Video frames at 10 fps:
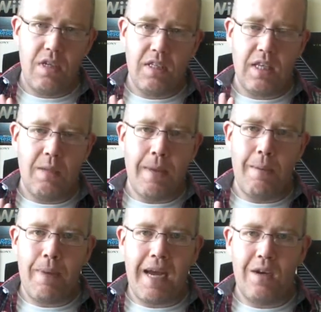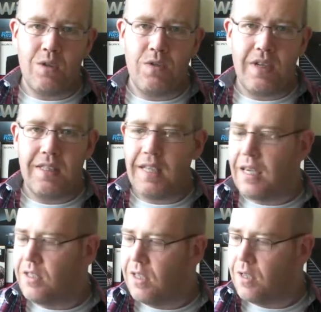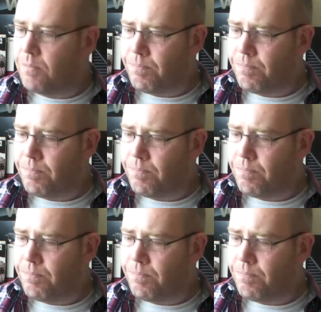You know, so the matte black looks fantastic,